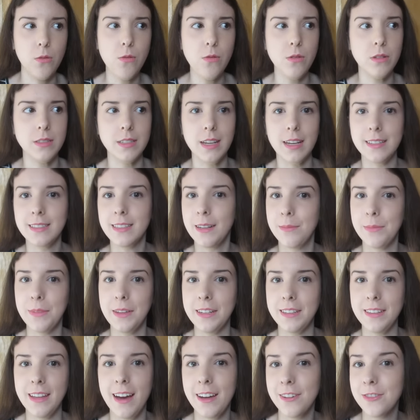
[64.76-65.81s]
ooh, is that
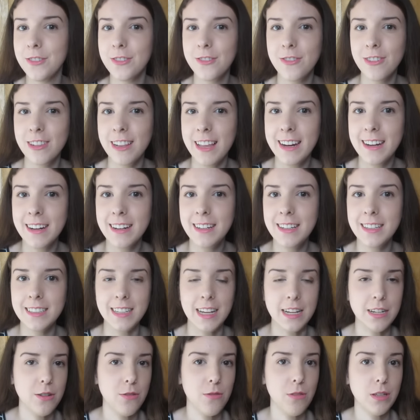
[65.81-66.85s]
something 100 related? Because
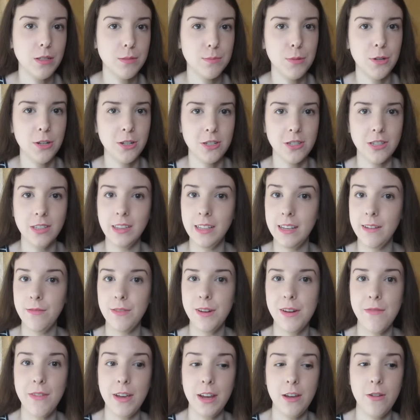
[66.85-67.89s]
I knew this person
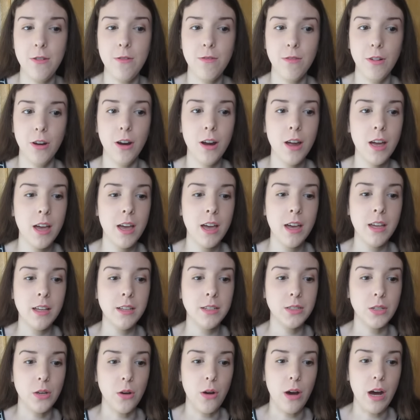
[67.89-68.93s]
lived in Vancouver,
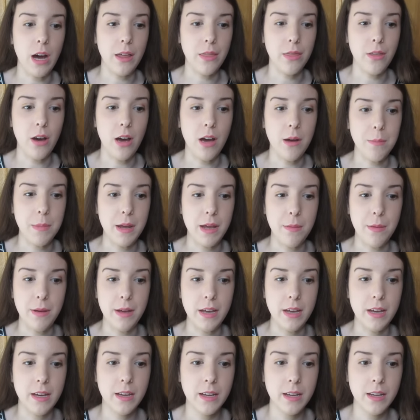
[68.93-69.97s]
so I thought
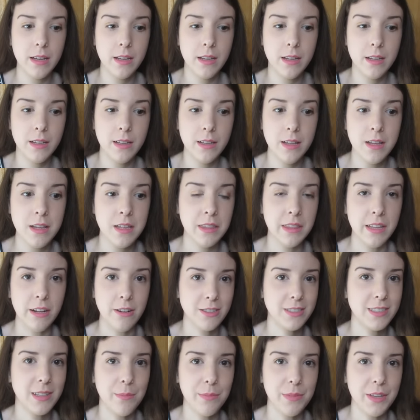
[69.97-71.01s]
maybe
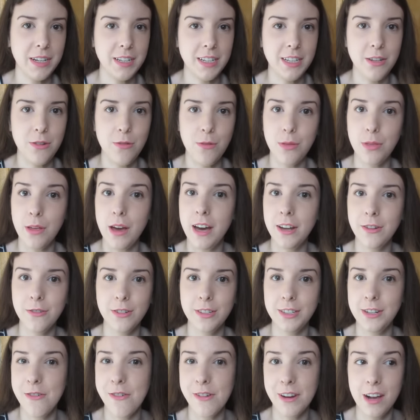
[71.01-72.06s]
there's something to do with the
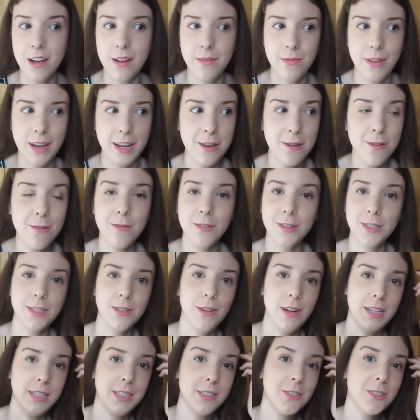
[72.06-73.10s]
100 going on in Vancouver. So
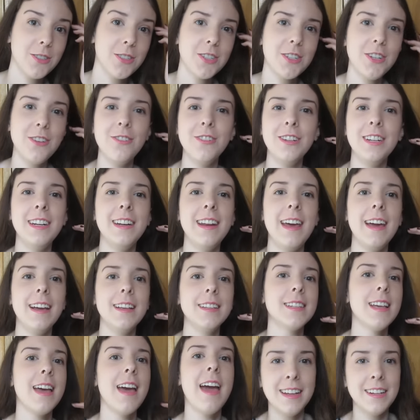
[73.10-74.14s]
I searched Unity
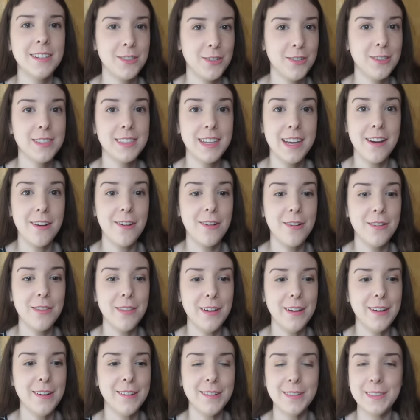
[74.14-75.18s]
Days. Turns out
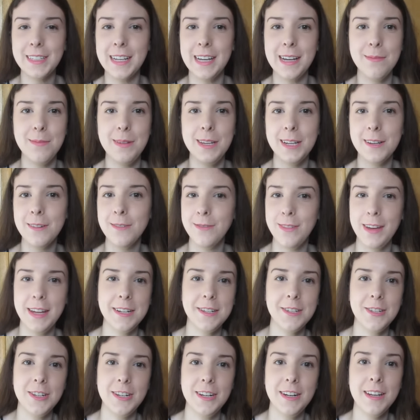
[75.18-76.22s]
there was going to be a
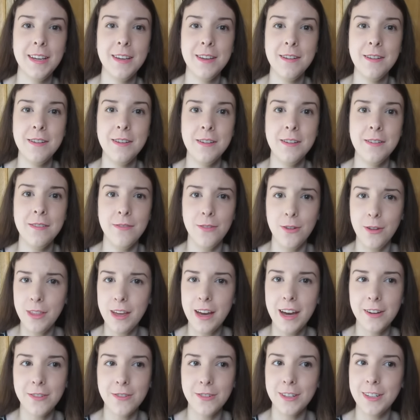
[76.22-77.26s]
convention for the
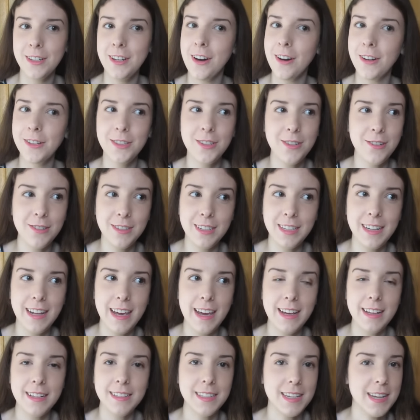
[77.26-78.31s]
100 called Unity
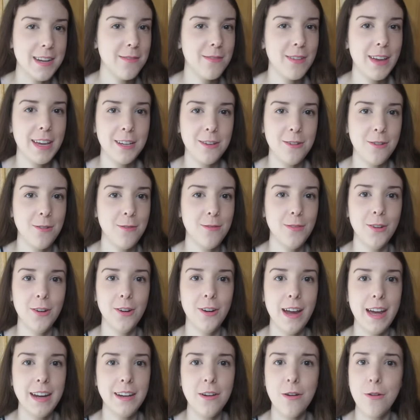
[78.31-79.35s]
Days in
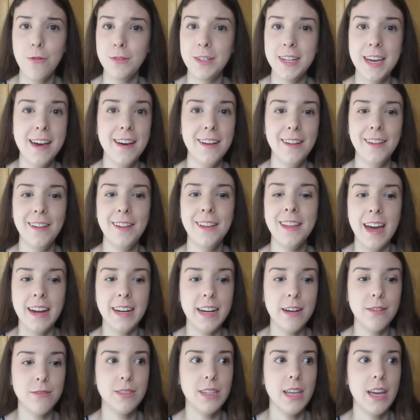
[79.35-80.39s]
Vancouver at a hotel. And
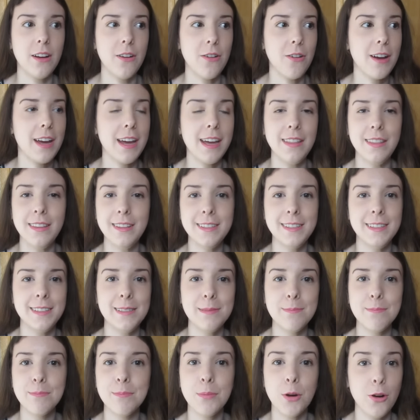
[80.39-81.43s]
I was like, okay, this
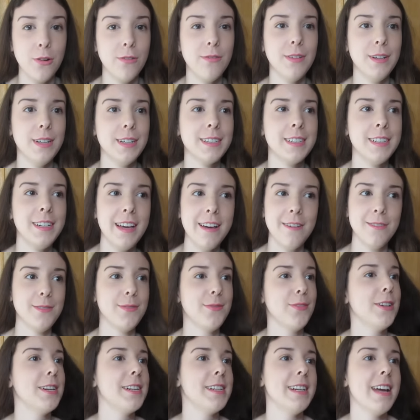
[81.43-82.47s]
is perfect. And I was
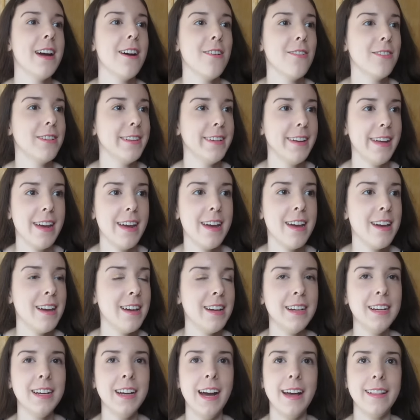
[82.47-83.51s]
freaking out, and
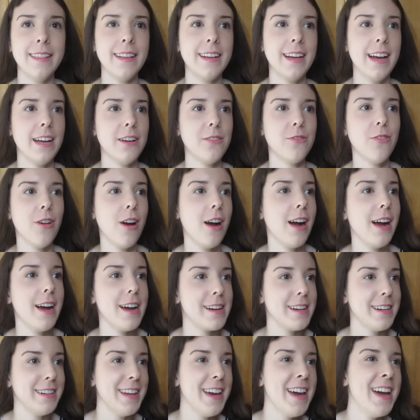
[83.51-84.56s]
I think I
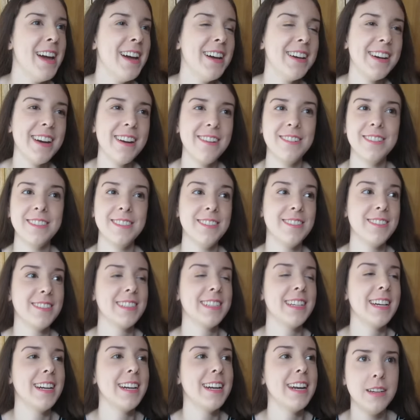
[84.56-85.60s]
cried, and I was so
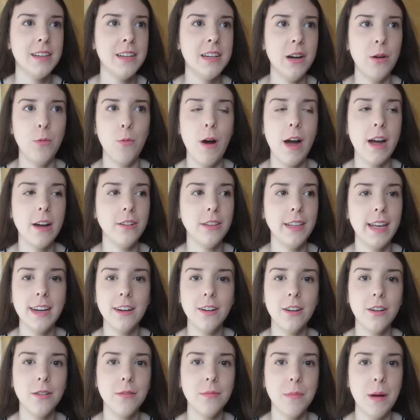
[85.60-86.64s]
excited. A while
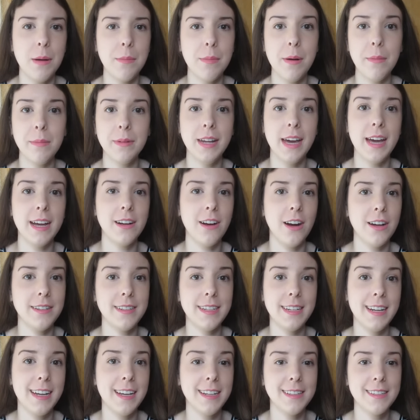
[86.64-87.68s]
later, my mom and I got
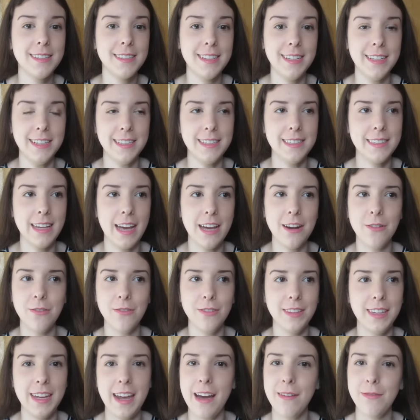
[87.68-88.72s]
tickets because I don't
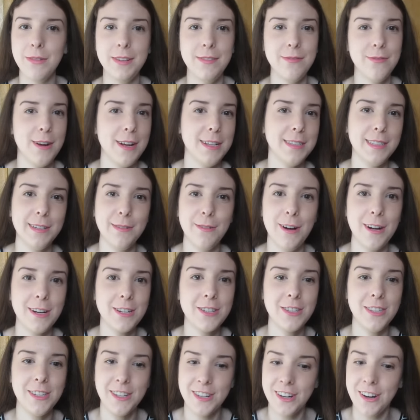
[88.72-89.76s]
really have any friends that
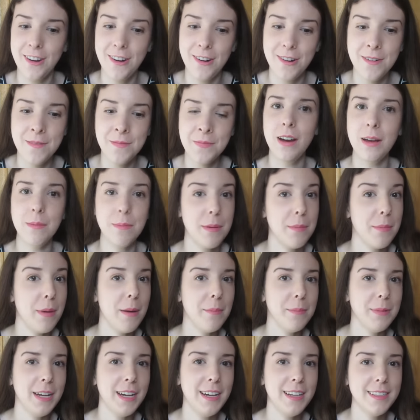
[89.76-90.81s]
watch the show, and my
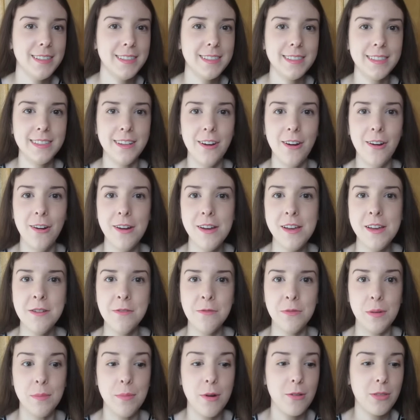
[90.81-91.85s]
mom does, so
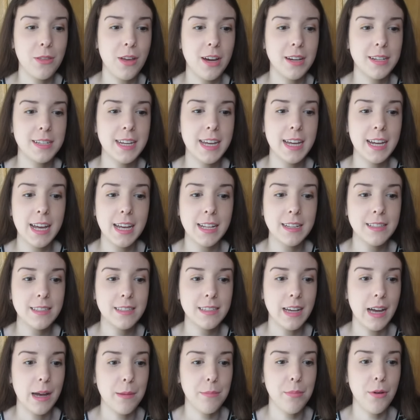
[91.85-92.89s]
we both got
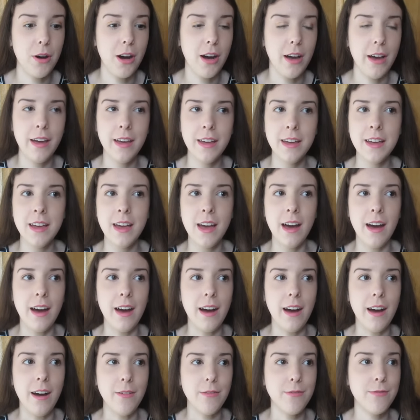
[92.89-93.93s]
tickets. I bought
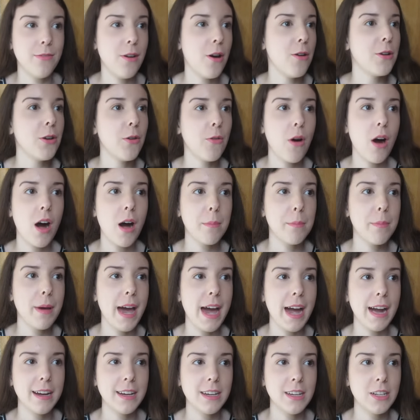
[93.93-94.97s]
a photo op
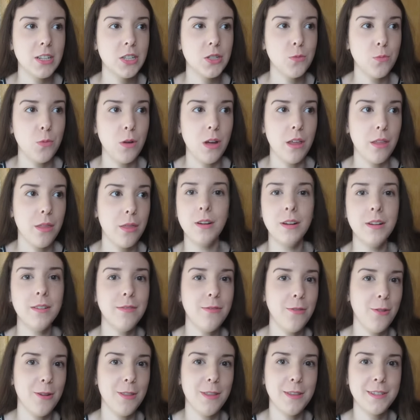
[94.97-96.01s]
package with
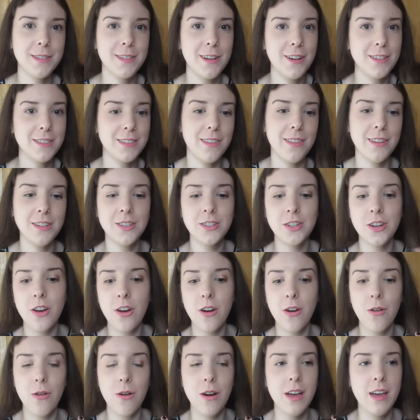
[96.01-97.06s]
4 of the stars of the
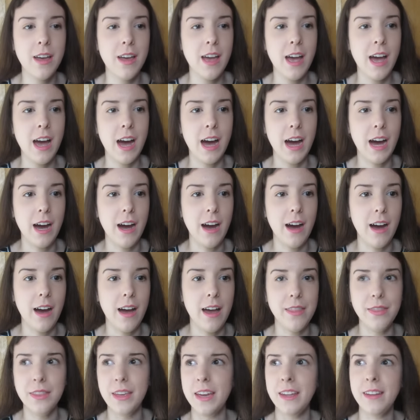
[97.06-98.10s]
show,
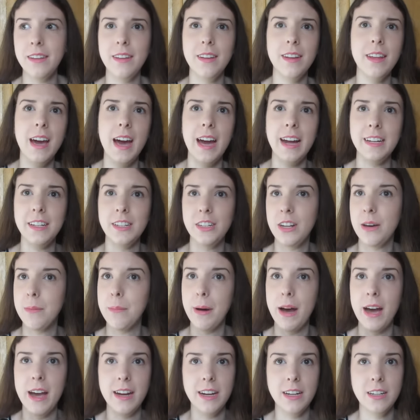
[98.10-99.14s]
and then I ended up
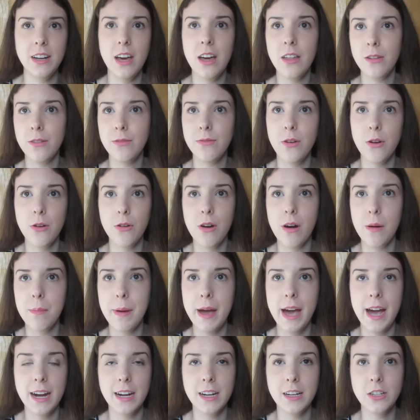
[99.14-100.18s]
buying another photo op
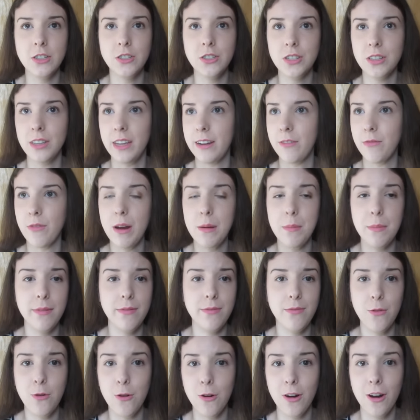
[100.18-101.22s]
package like right
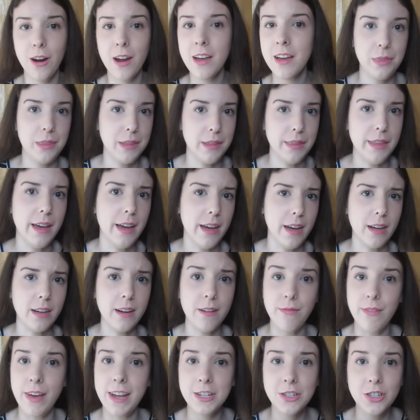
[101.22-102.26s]
before the
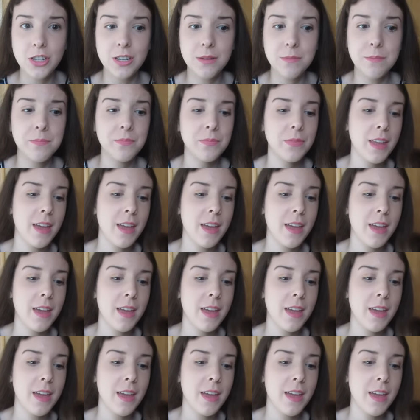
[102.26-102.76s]
convention,